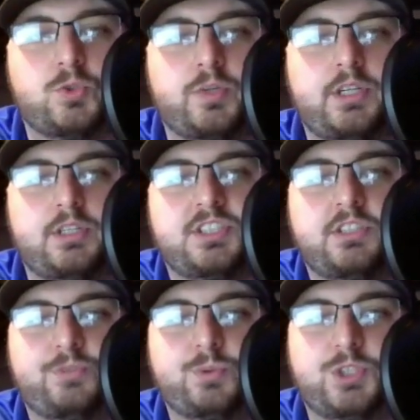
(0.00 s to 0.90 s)
3 years in
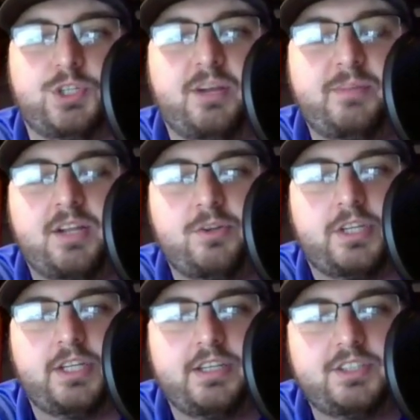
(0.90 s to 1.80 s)
the future. I'm not
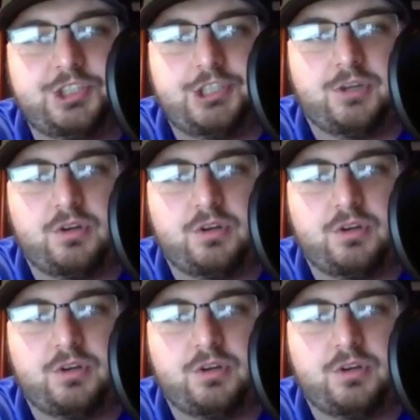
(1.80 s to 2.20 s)
looking this year.